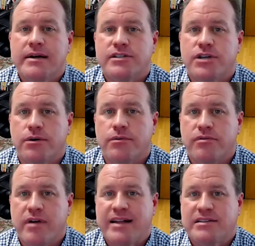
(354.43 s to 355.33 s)
So
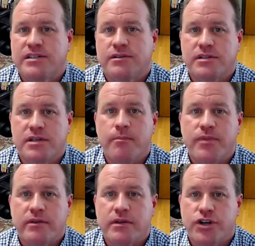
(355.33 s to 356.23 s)
that's
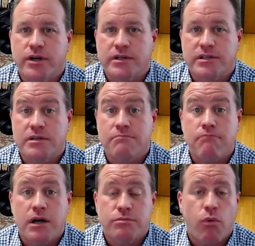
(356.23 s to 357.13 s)
something that you're going to see
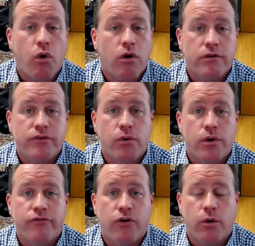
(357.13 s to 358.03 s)
much more of
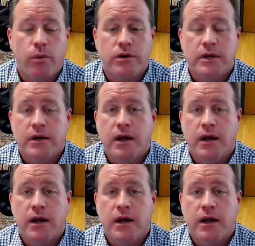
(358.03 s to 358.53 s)
going forward.